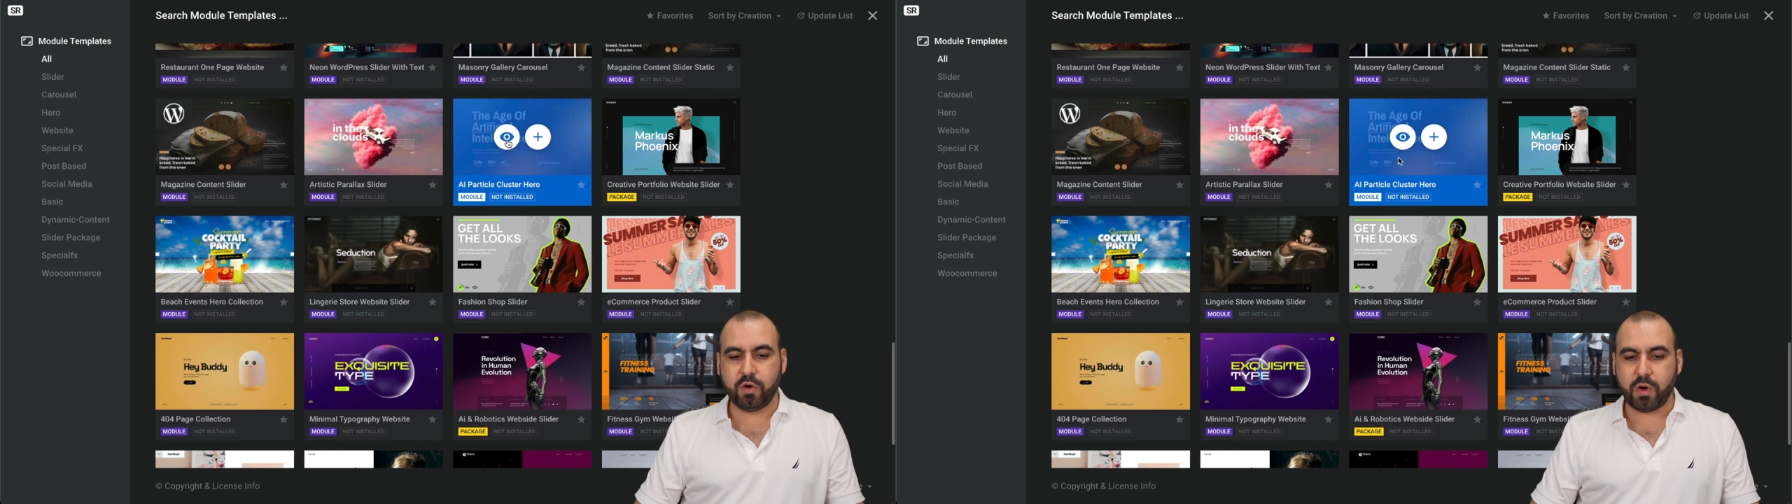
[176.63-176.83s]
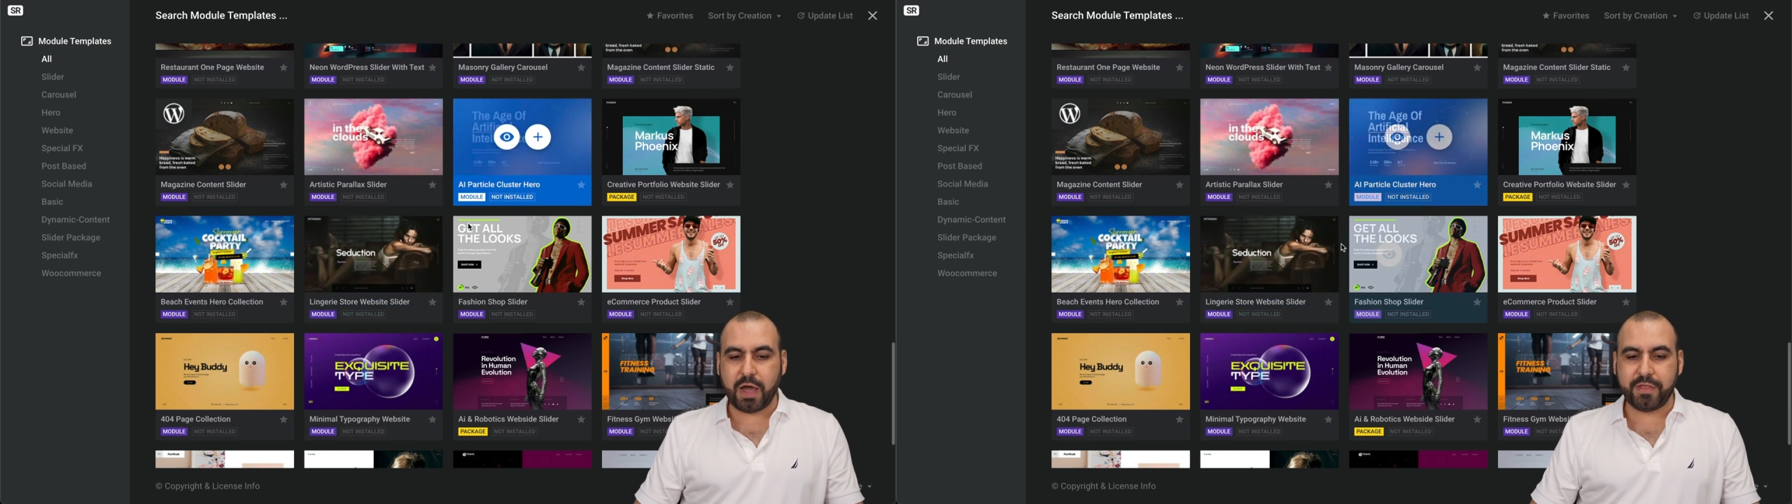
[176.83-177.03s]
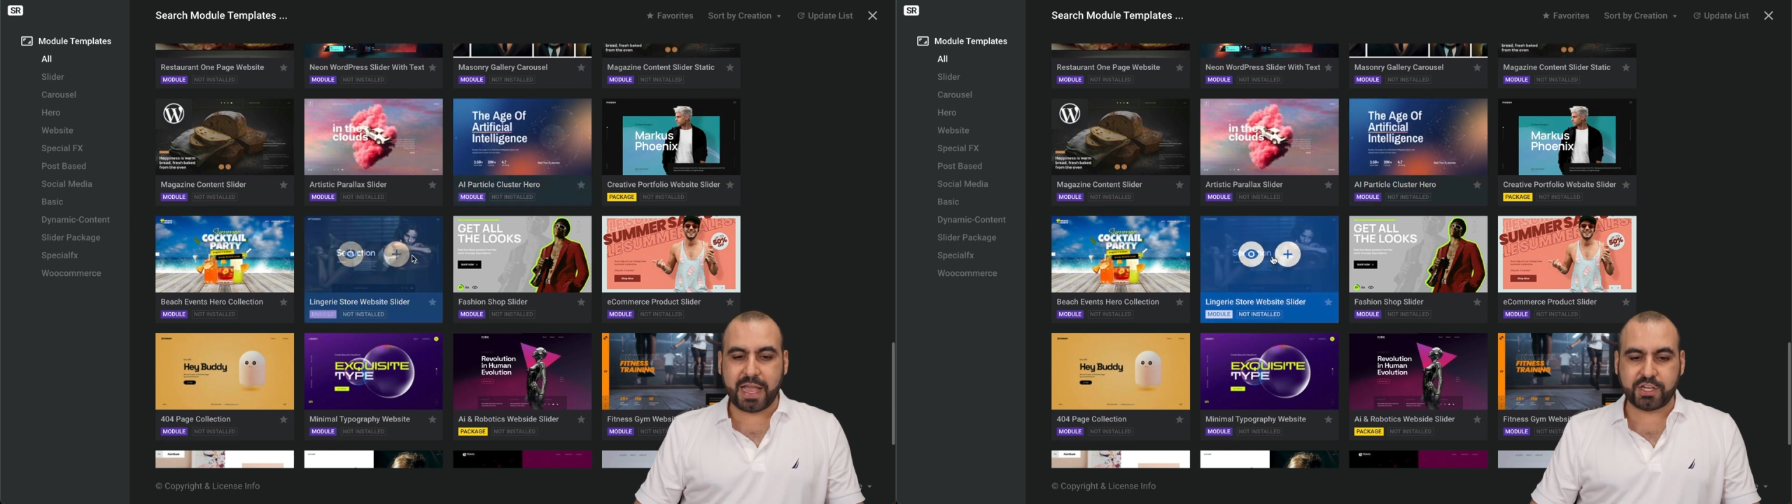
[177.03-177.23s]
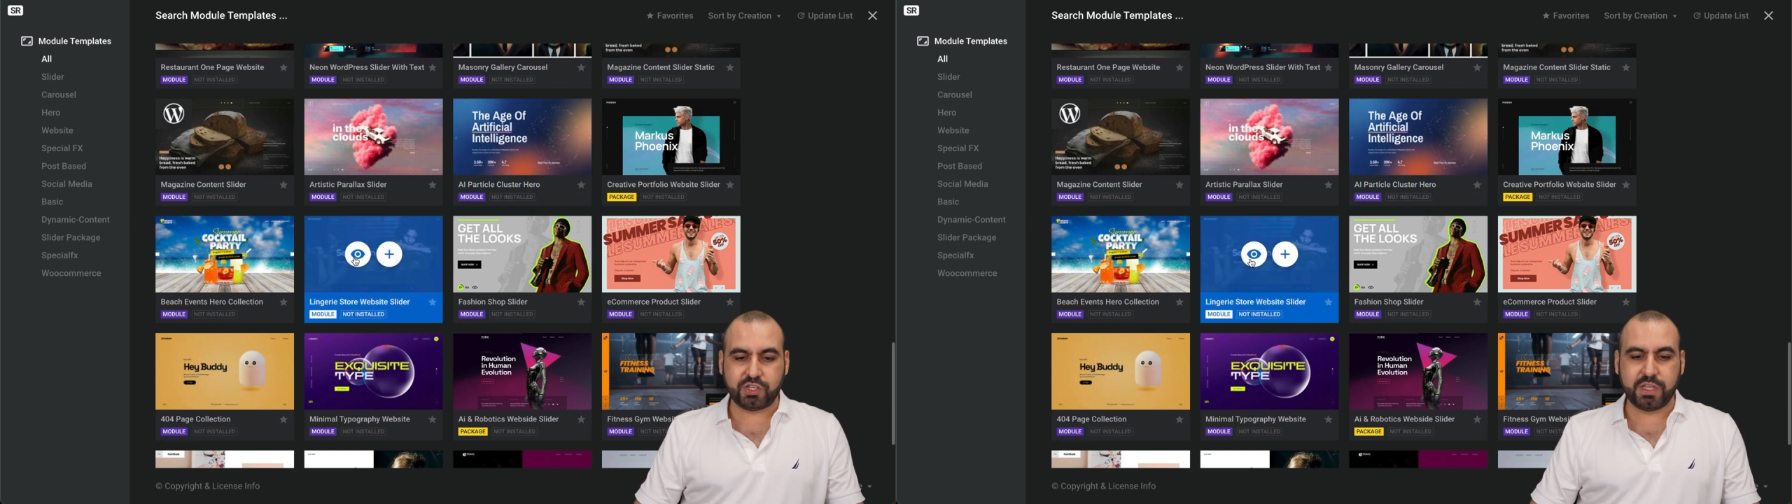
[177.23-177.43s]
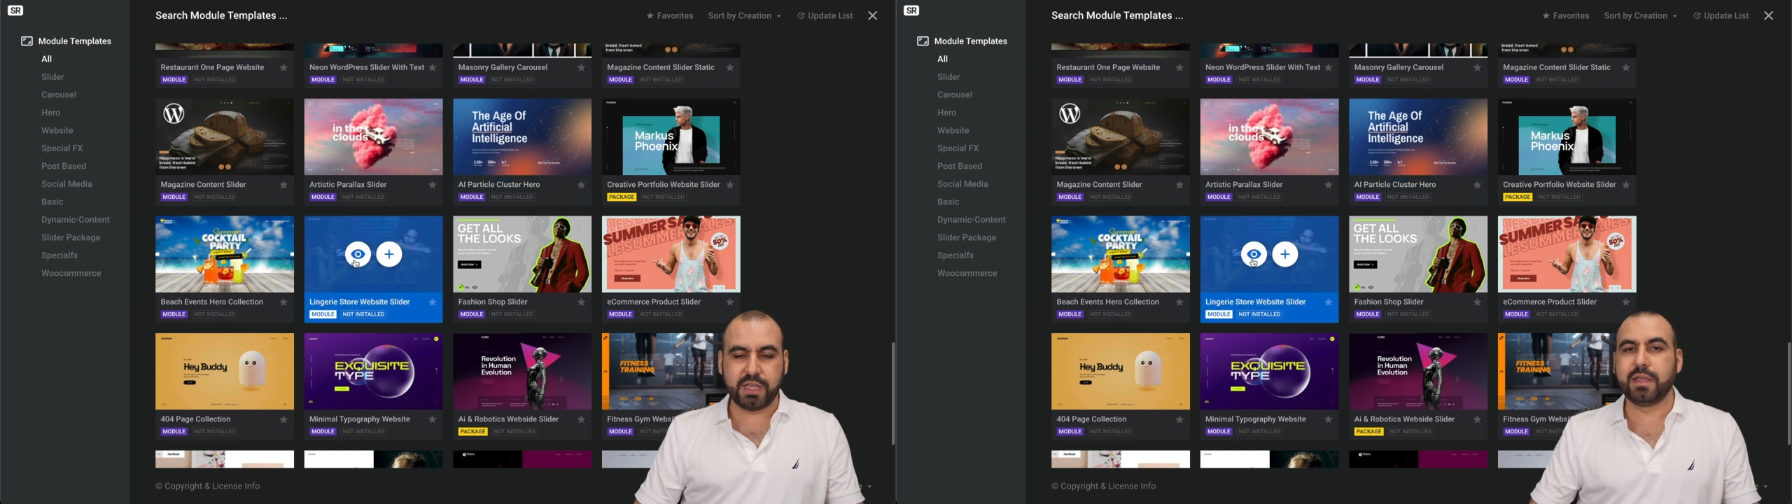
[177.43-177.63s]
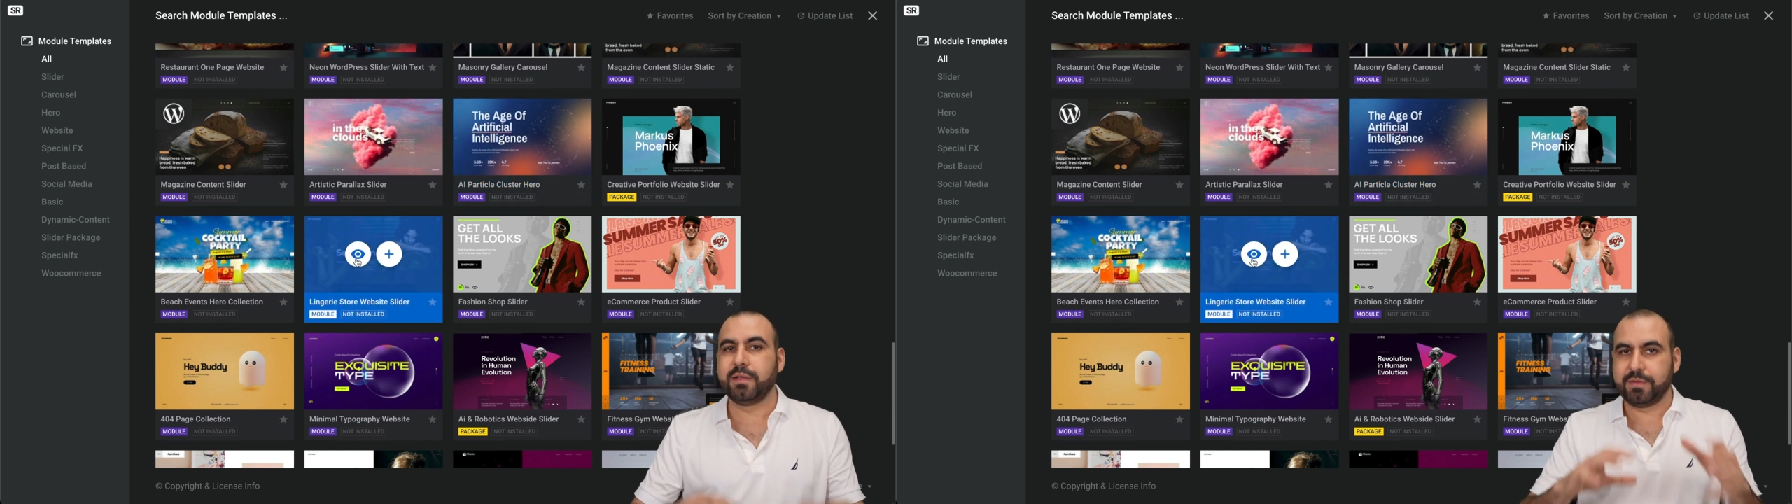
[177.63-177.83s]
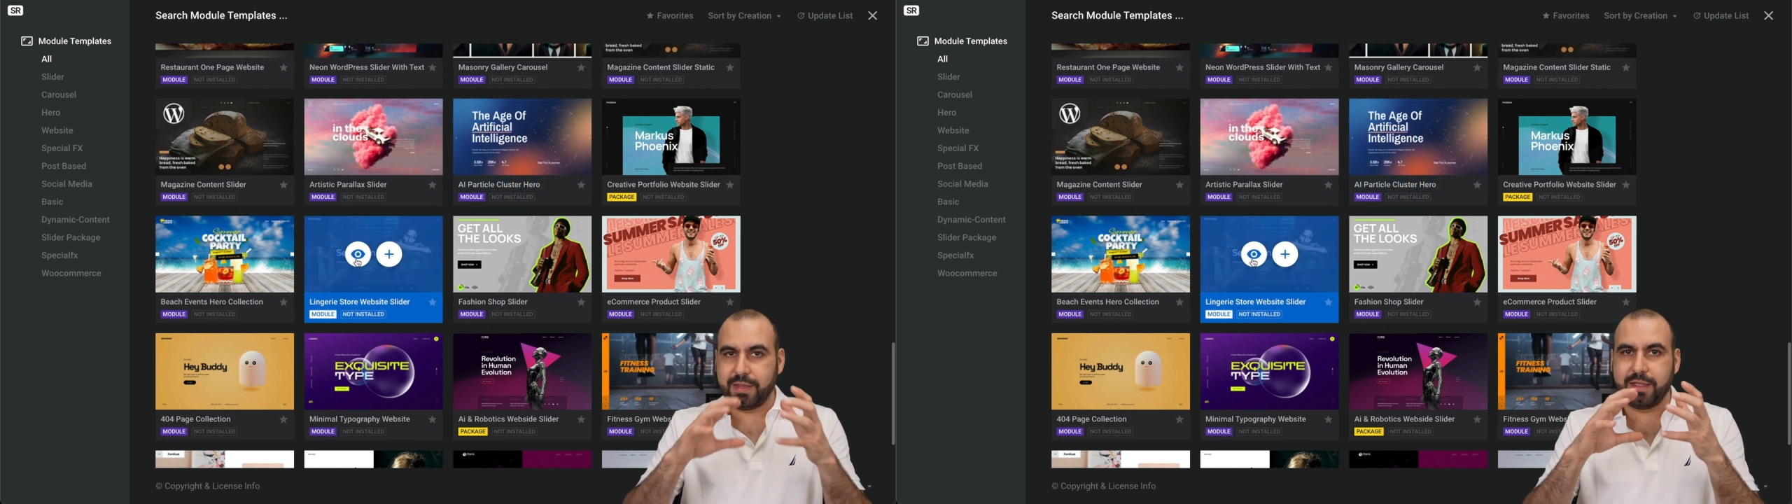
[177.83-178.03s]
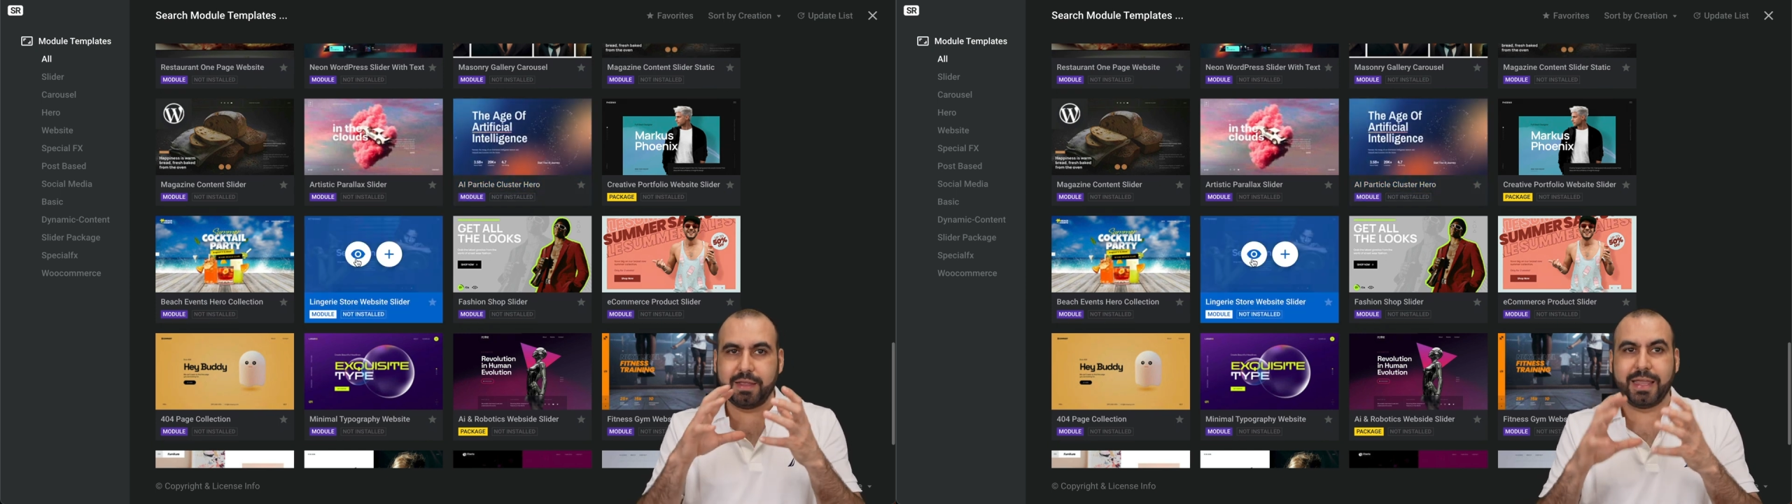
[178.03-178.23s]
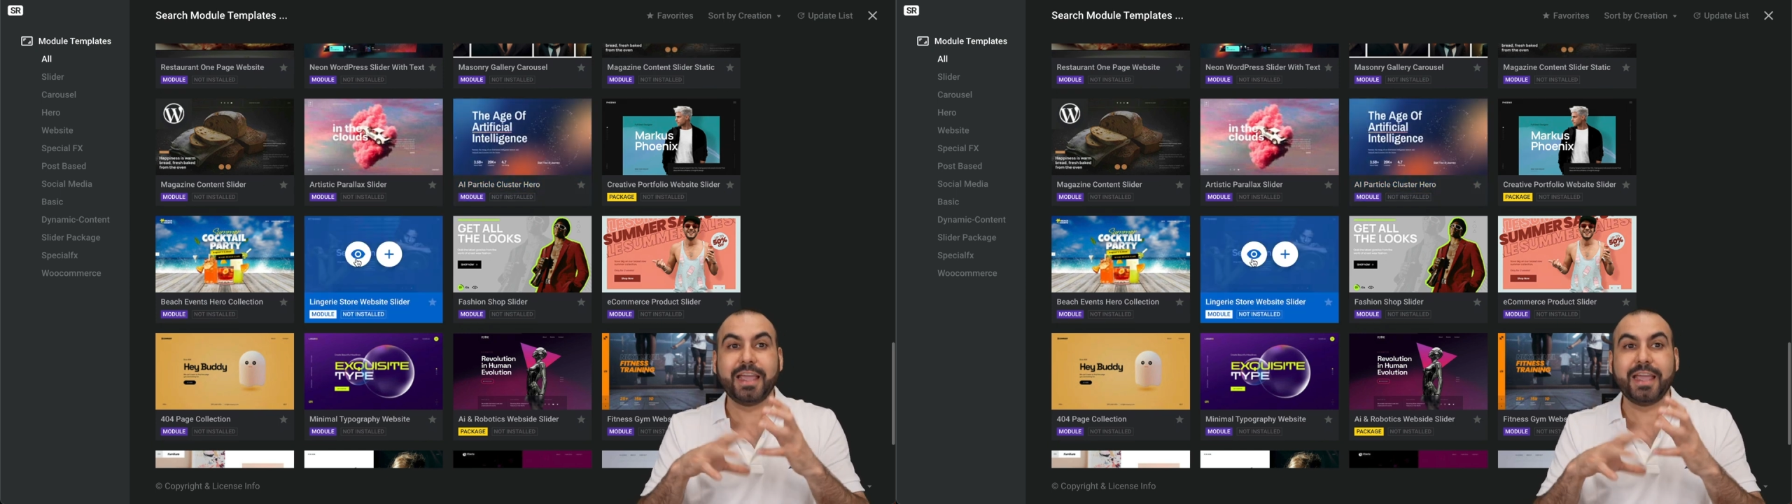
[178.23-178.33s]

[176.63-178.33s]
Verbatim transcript: know how they actually uh,